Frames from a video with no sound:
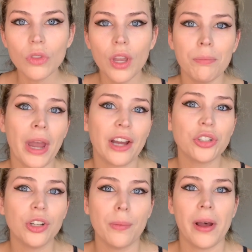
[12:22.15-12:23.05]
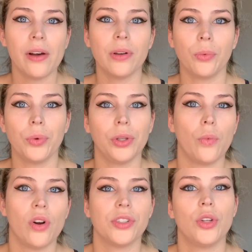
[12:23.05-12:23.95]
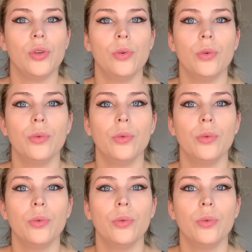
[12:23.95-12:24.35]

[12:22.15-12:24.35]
am passionate about and really want to